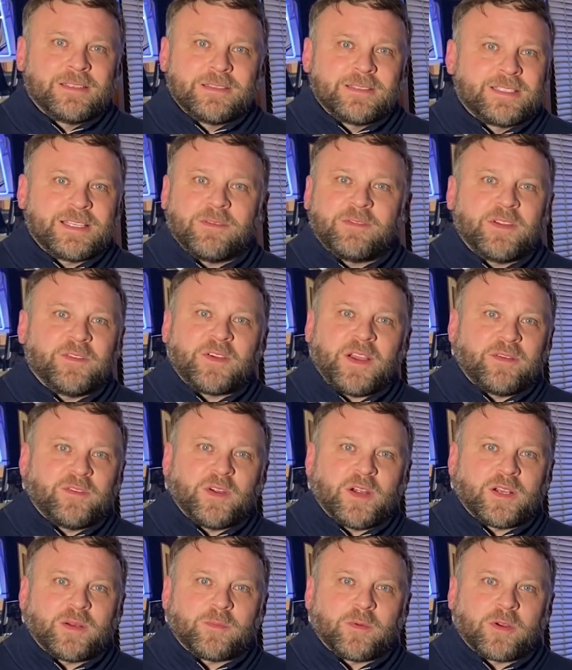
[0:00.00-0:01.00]
75 to
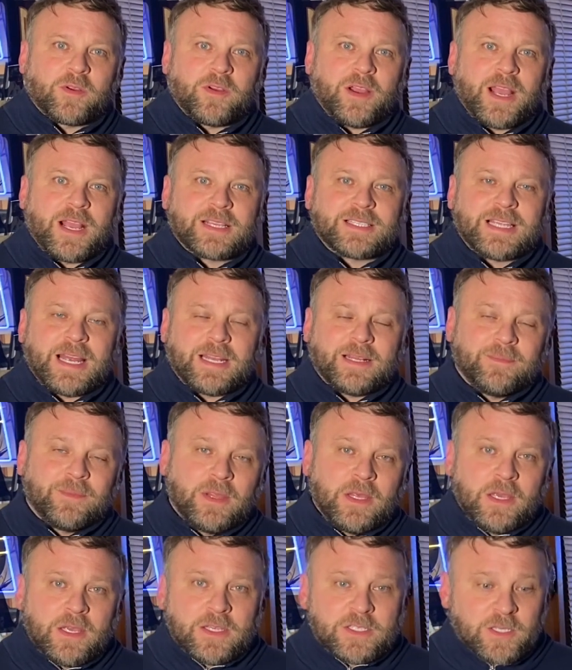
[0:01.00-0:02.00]
100 more cracks at it.
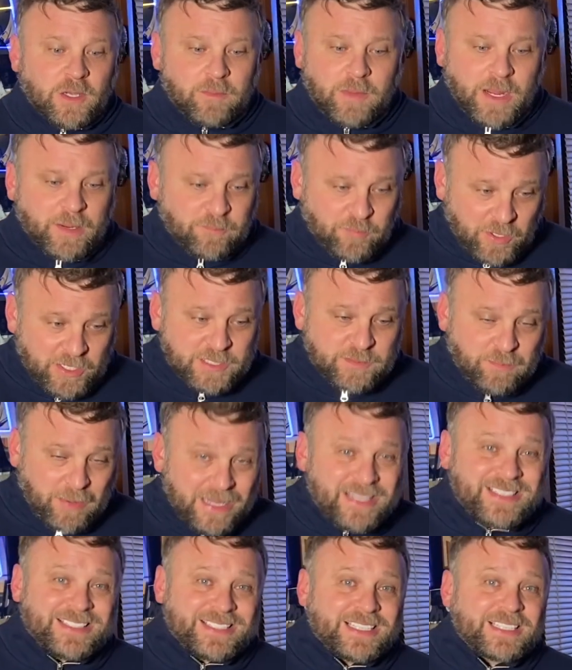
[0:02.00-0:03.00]
So Mike Brey's
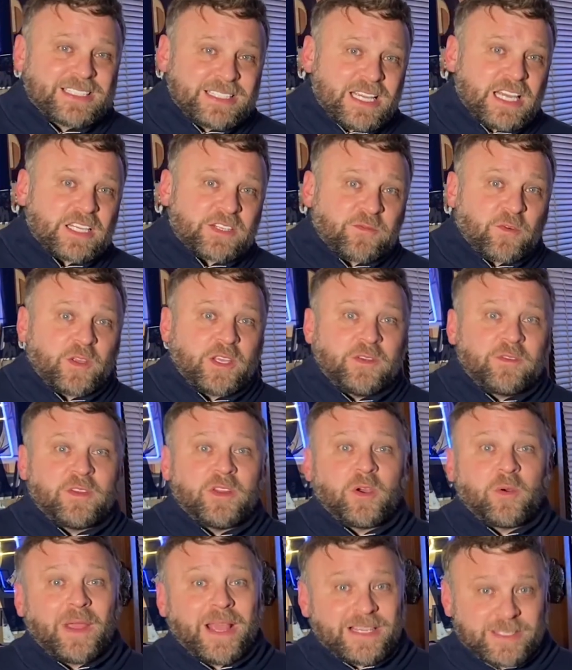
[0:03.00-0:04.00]
been successful, even
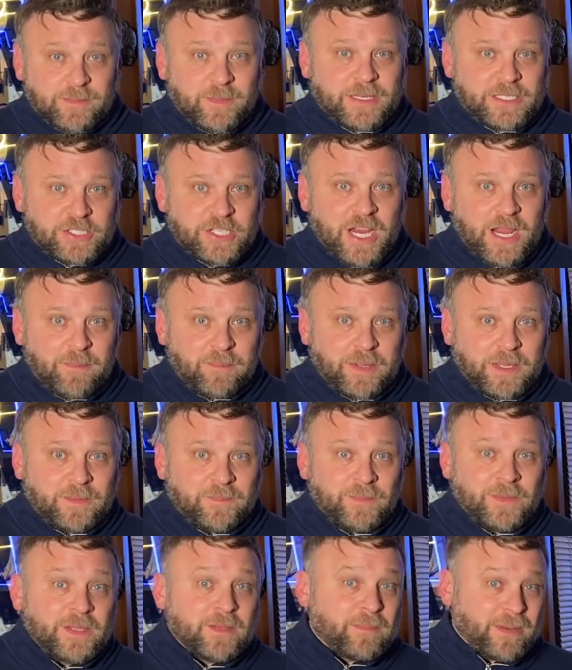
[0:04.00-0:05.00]
though he hasn't been a champion.
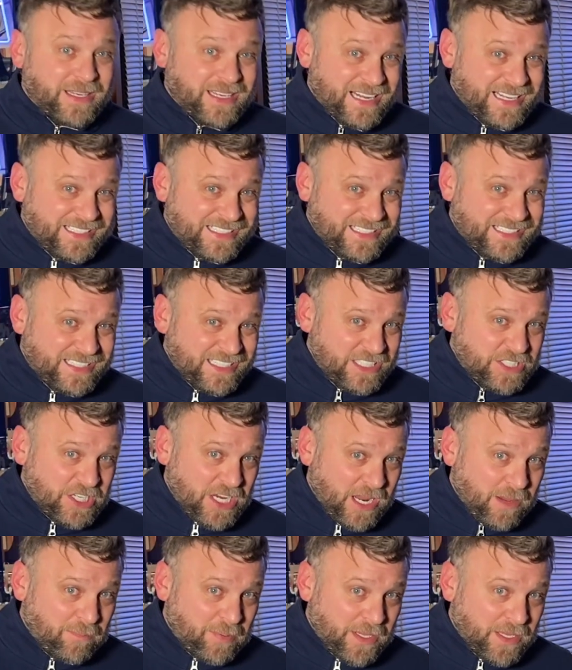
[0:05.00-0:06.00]
Been an ACC
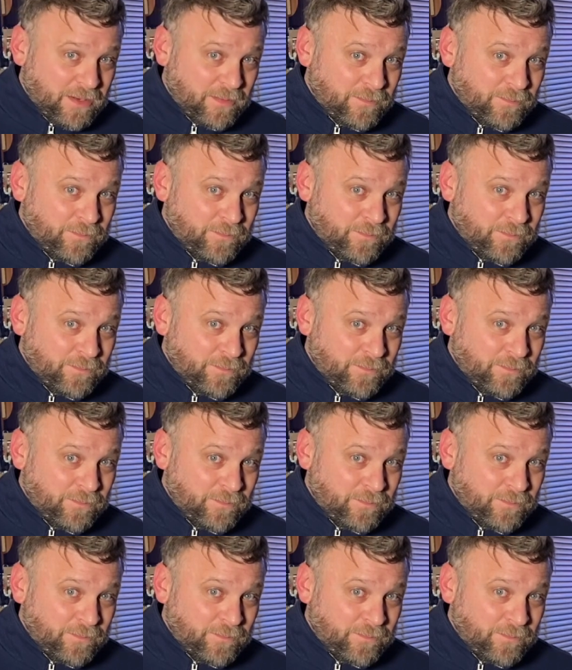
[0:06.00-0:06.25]
champion,